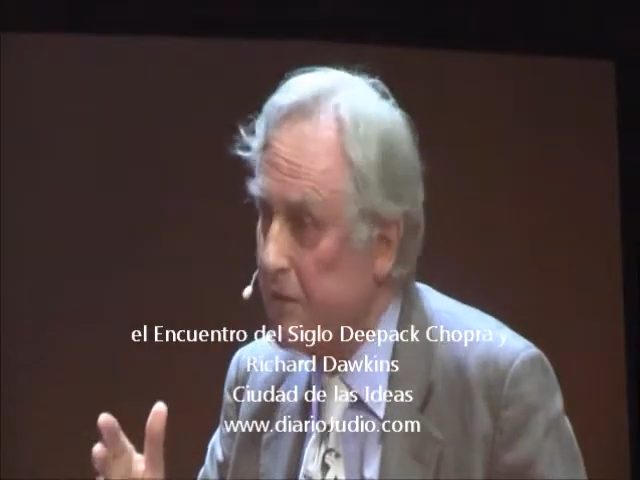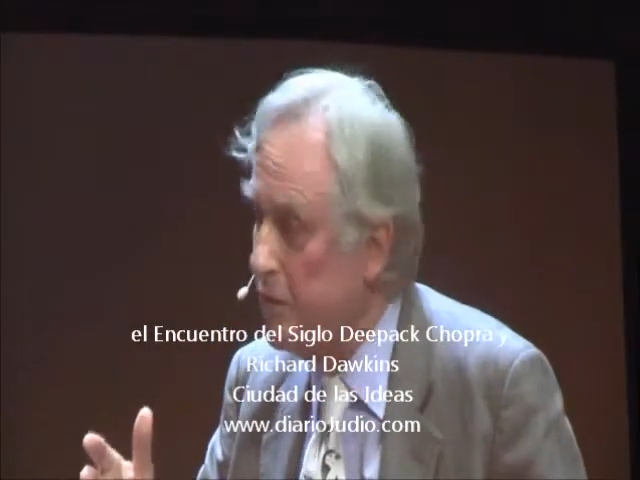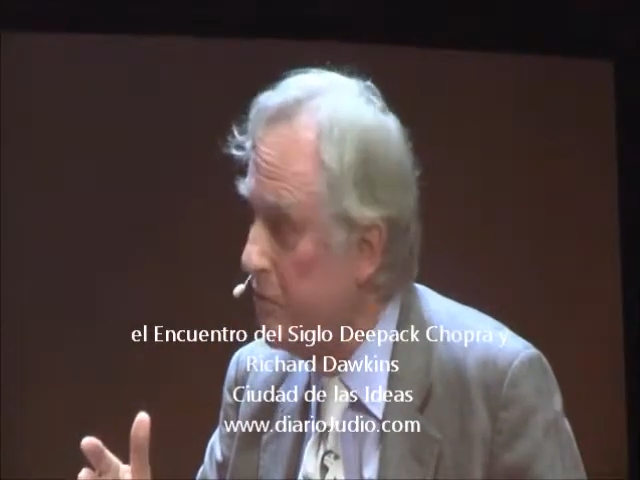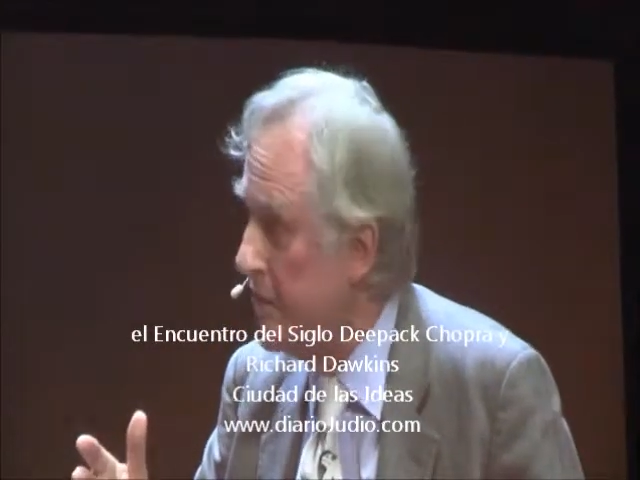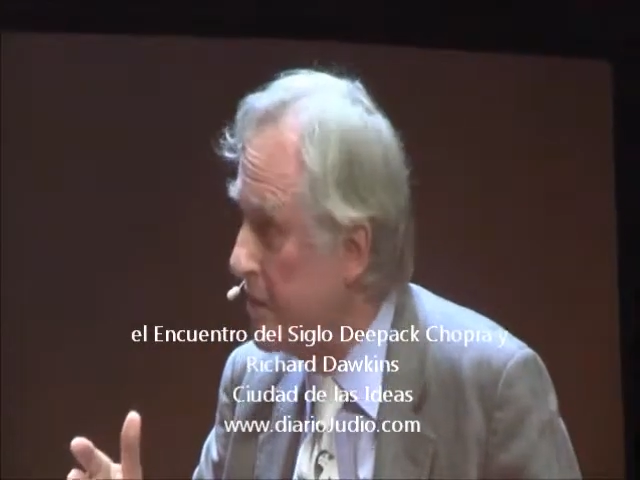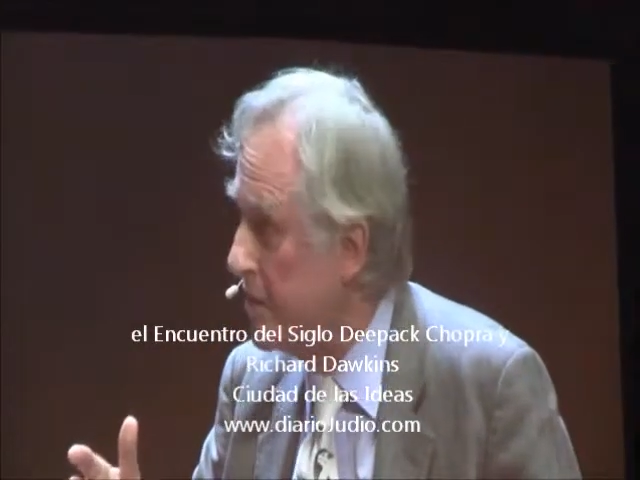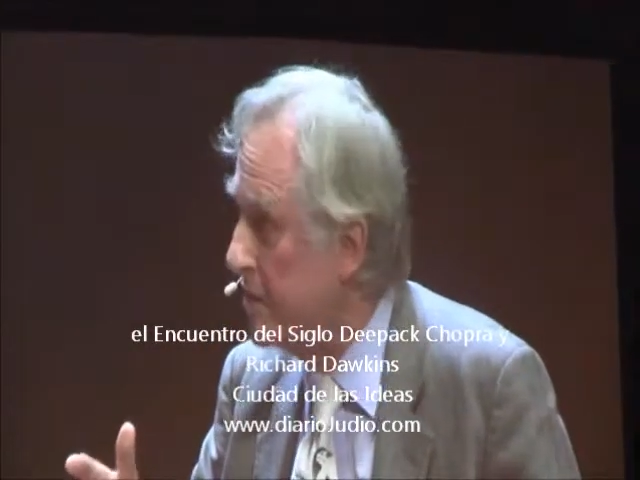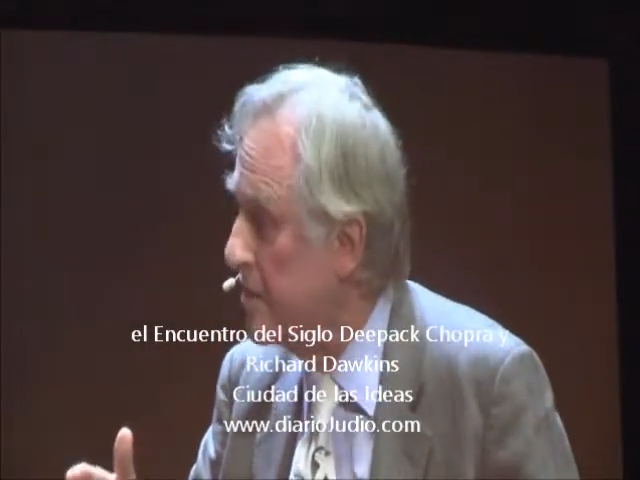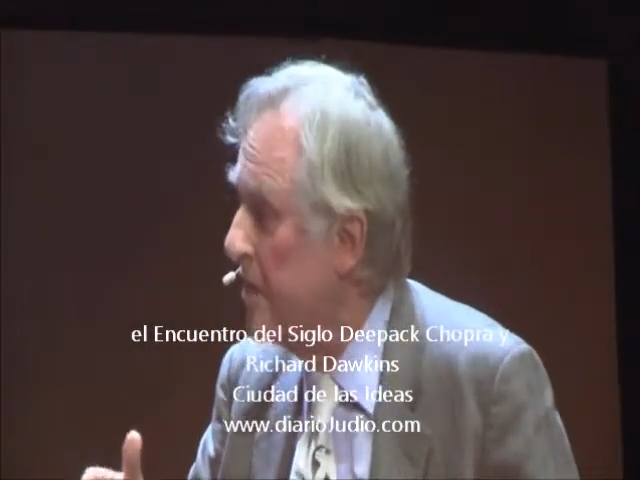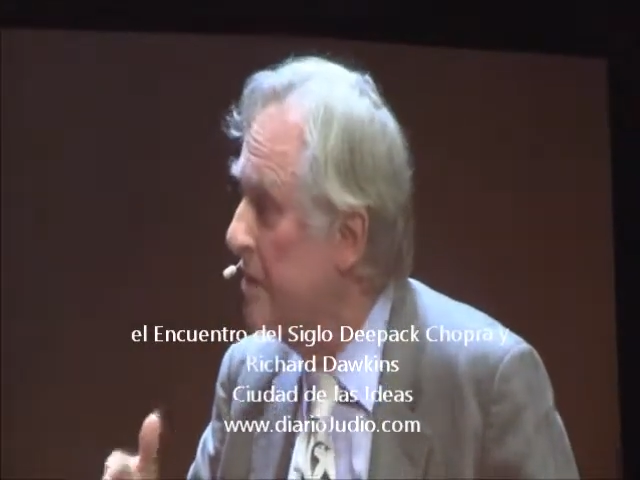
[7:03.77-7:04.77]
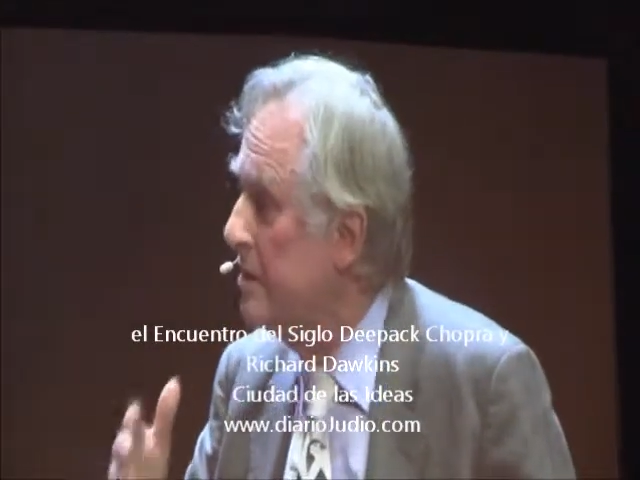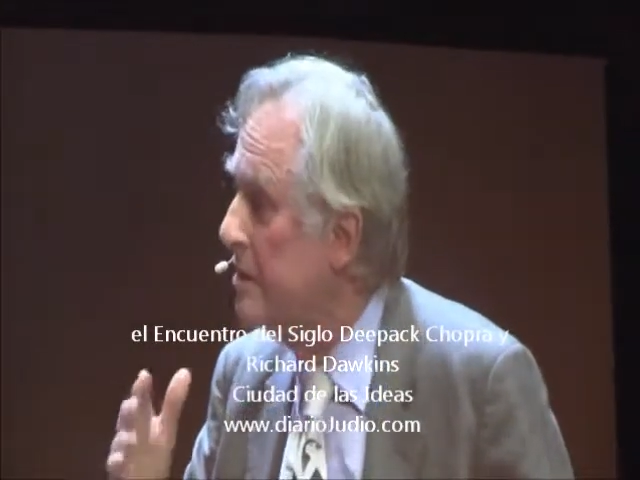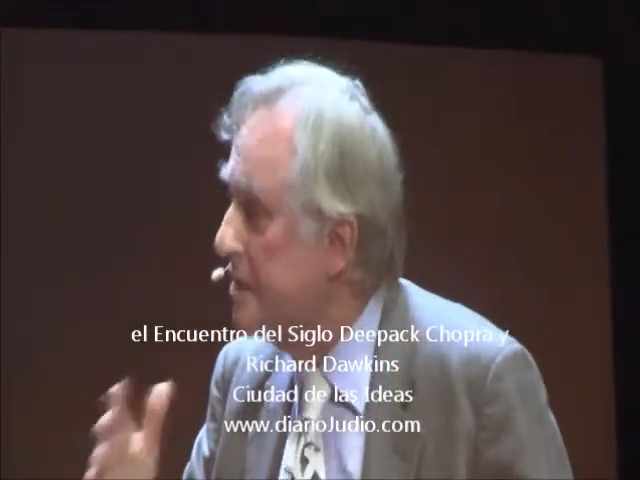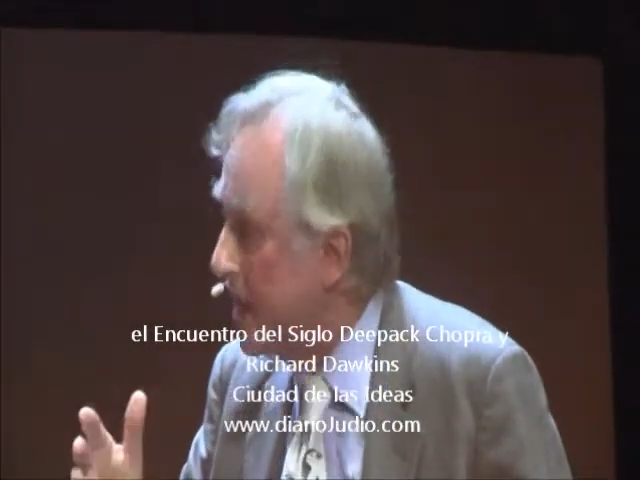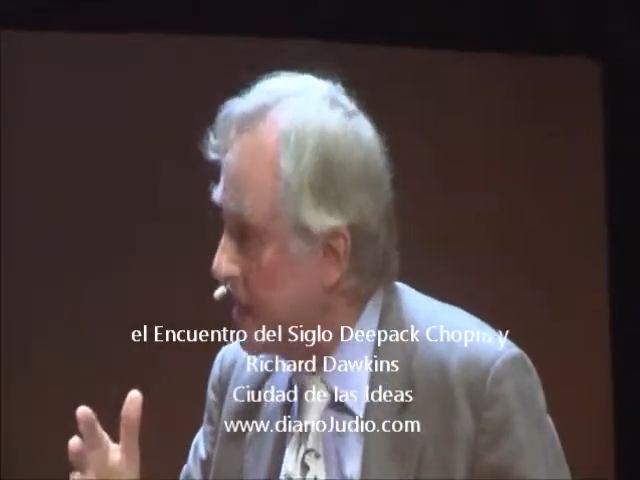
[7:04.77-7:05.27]
universes
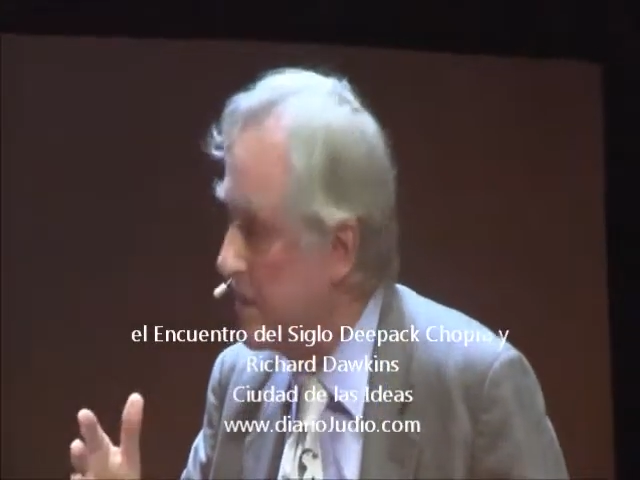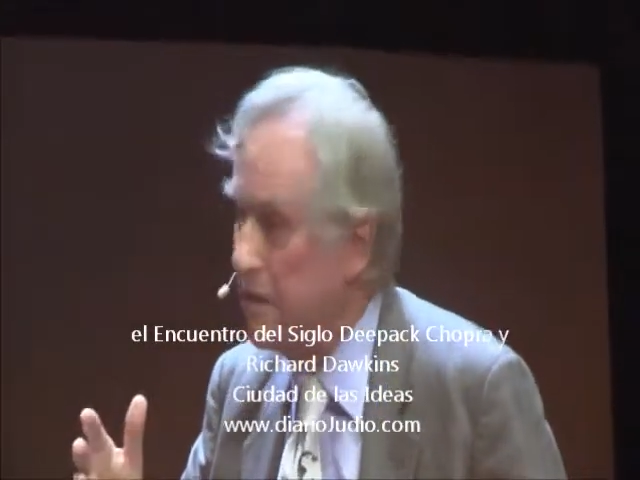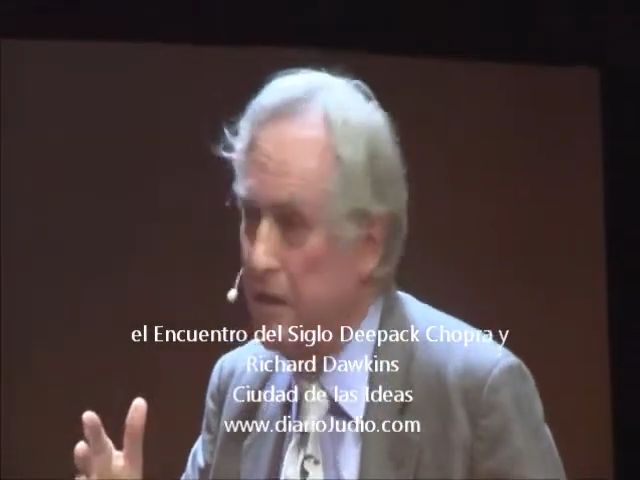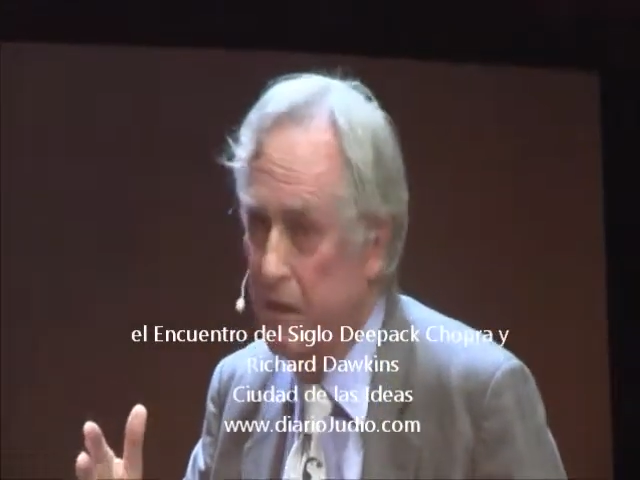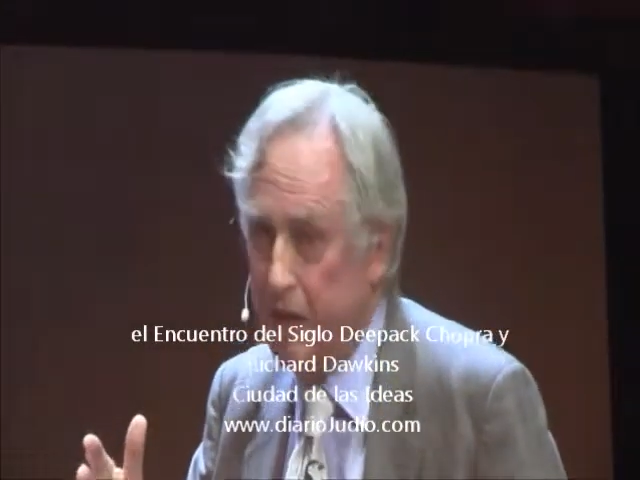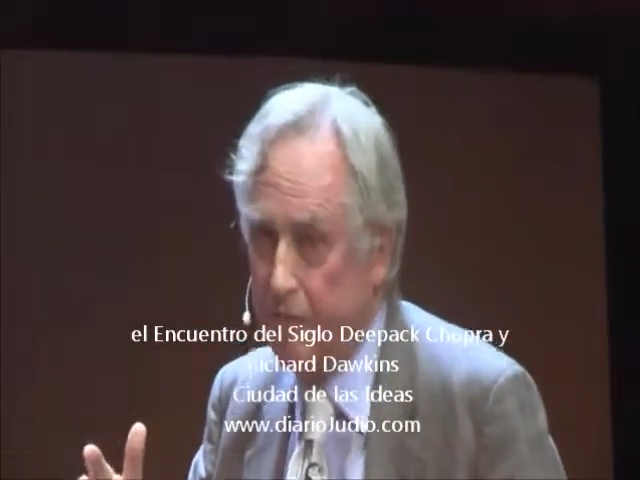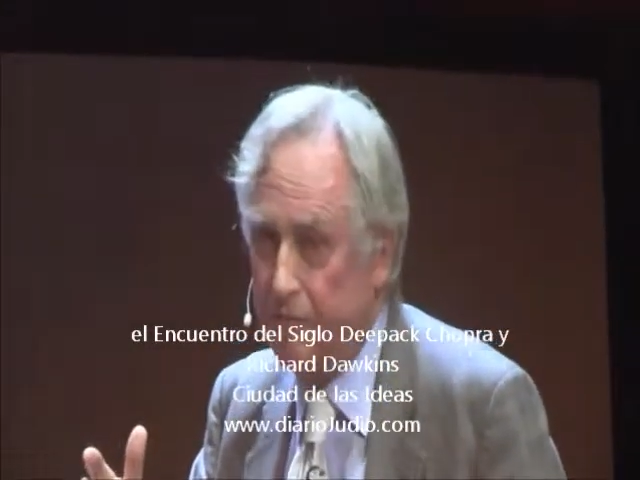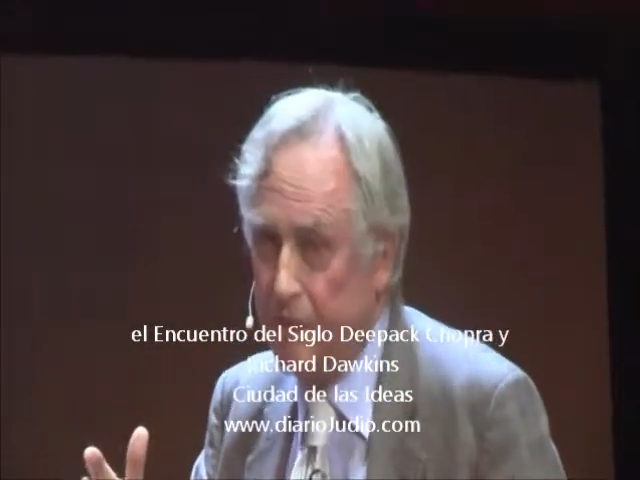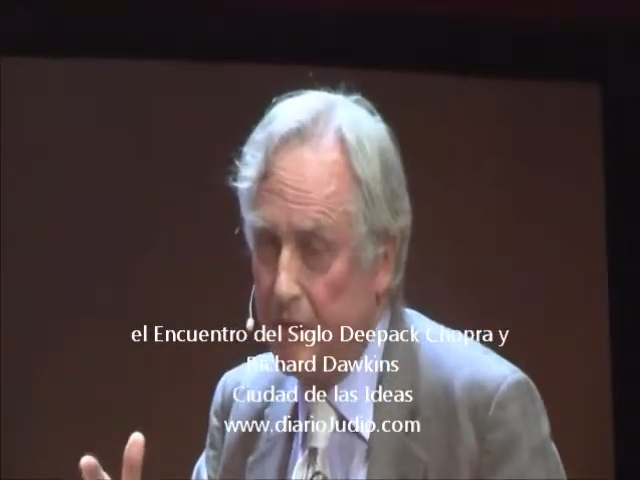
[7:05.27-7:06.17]
that does have